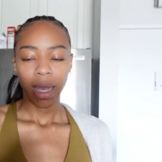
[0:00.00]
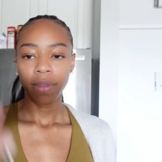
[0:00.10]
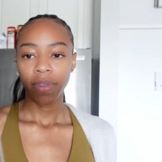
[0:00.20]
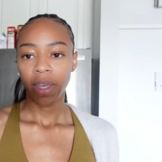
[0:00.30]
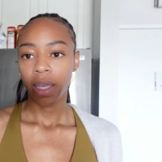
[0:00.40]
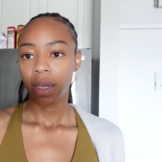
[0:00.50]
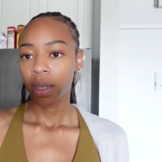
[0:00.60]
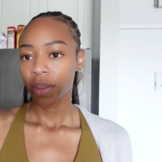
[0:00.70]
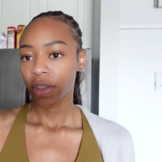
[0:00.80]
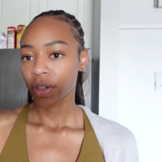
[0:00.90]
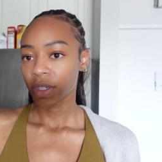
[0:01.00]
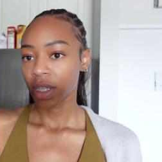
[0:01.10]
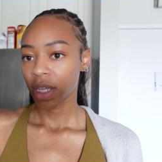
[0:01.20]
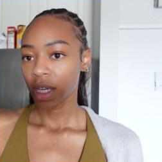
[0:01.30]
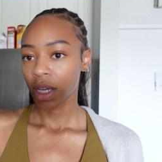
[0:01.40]
And then there's
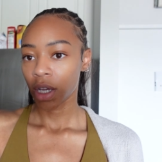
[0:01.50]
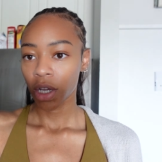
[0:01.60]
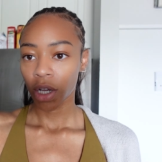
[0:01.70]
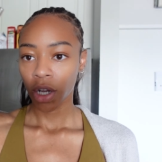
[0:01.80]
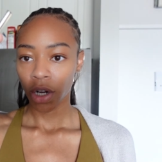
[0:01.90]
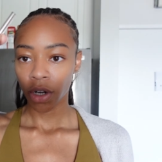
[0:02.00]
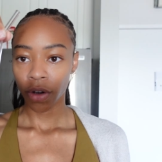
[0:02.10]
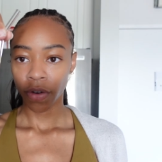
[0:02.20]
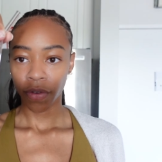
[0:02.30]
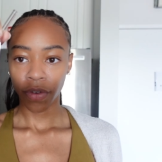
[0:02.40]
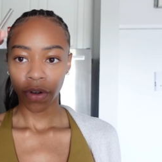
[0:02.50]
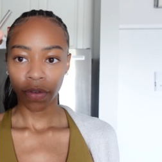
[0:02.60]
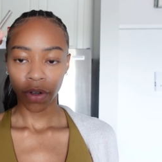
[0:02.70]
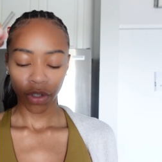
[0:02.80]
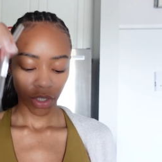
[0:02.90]
the curved
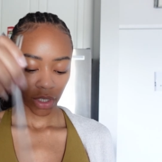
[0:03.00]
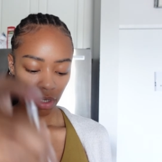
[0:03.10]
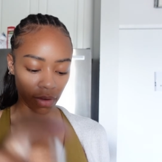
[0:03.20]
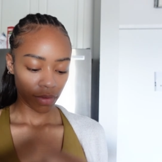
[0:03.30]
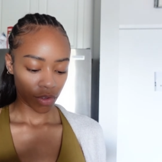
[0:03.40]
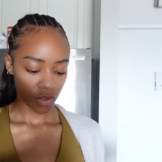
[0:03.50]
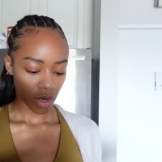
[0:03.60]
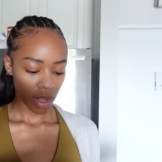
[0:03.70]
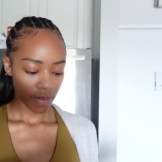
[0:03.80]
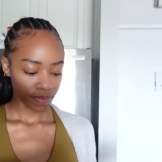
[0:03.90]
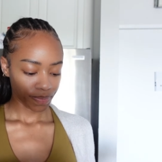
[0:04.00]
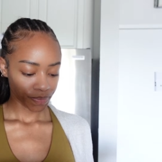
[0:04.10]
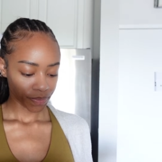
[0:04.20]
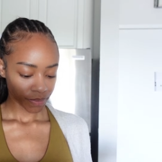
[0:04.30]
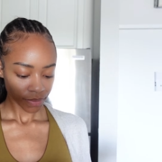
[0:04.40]
version of the straw.
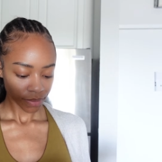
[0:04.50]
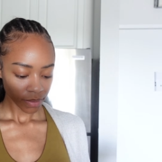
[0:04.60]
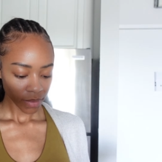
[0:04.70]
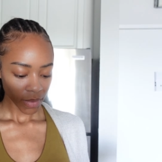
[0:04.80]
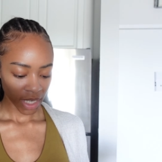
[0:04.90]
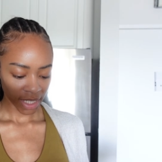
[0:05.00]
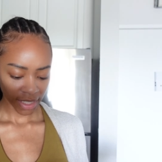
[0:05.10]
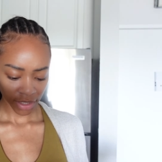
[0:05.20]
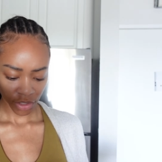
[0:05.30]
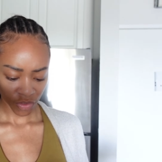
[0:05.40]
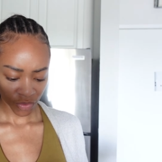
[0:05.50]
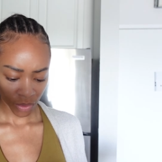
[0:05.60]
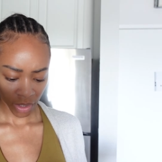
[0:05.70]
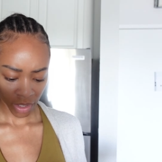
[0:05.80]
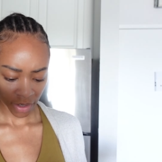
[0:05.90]
I think there's
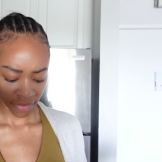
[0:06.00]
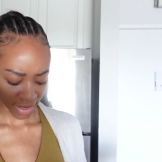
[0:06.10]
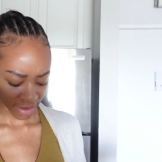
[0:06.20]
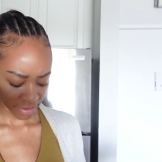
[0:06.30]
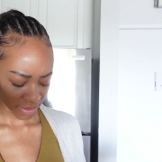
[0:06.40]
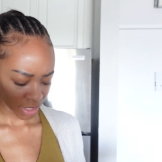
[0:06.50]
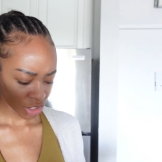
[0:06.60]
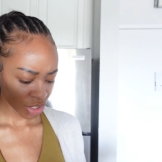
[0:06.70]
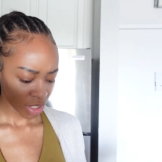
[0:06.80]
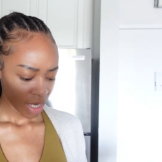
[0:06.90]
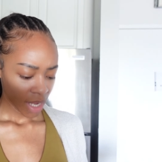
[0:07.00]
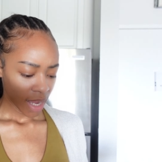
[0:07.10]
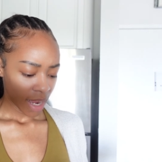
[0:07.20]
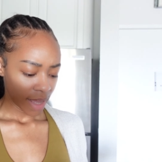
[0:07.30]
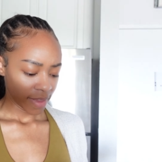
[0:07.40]
four or five of each.
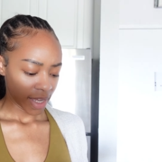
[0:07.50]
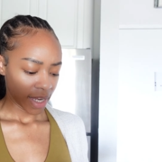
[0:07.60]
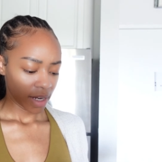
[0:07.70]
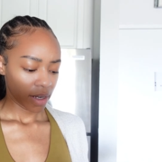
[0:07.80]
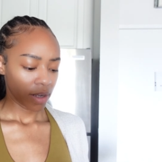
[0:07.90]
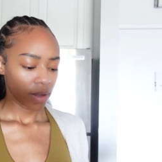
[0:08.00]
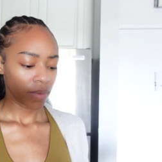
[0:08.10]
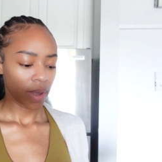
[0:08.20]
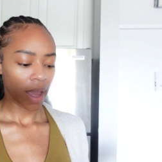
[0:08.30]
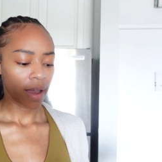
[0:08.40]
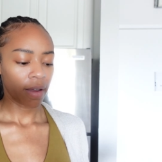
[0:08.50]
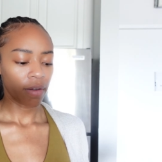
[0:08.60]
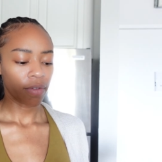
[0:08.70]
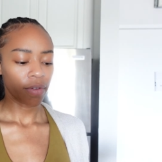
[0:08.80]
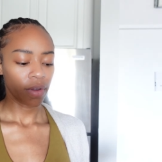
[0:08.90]
And then we
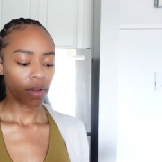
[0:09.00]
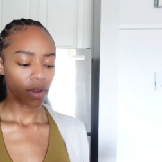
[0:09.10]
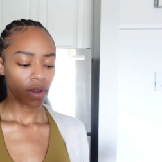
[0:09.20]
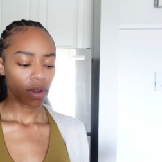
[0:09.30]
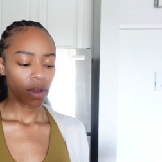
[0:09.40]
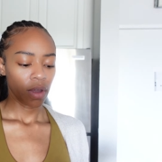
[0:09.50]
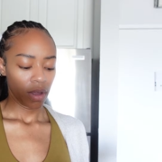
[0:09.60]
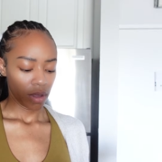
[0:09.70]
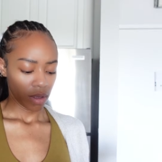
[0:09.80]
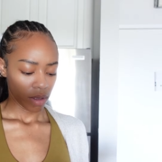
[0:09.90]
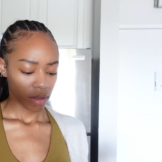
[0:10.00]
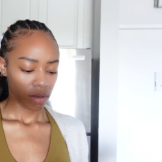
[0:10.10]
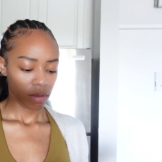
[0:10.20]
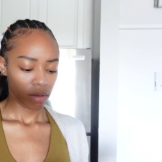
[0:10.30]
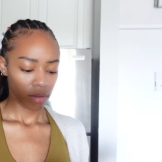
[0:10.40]
have
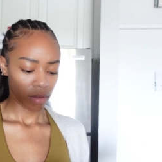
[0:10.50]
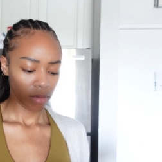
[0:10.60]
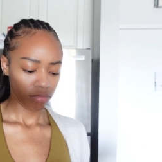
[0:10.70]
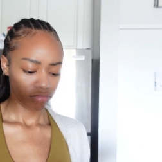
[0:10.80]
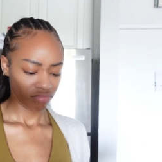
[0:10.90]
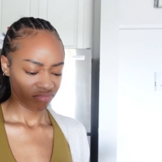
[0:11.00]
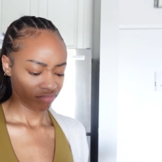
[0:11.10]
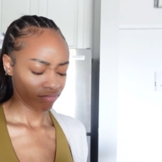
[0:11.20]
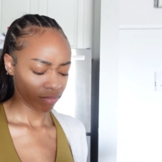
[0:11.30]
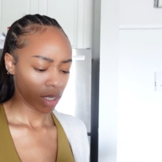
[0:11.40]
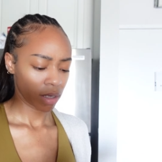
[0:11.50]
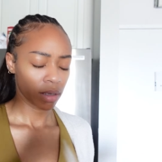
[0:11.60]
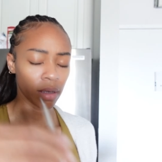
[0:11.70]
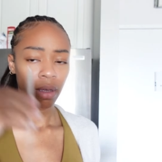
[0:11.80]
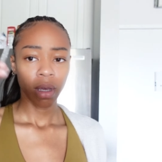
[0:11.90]
oh,
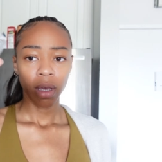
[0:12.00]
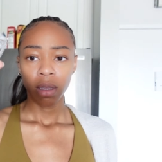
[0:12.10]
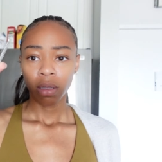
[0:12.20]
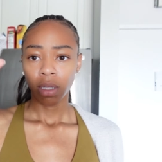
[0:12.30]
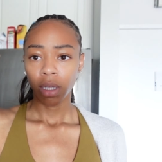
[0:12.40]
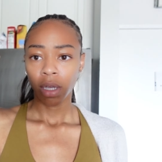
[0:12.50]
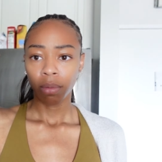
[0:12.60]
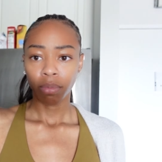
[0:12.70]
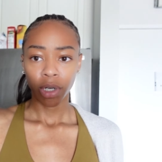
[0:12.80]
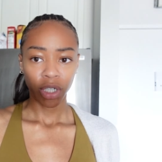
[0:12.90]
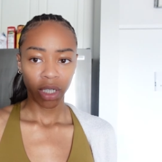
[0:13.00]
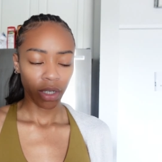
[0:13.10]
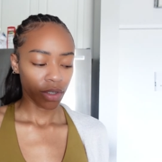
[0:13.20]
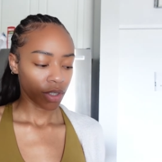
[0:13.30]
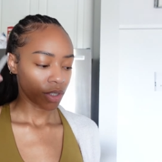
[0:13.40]
the brush cleaners.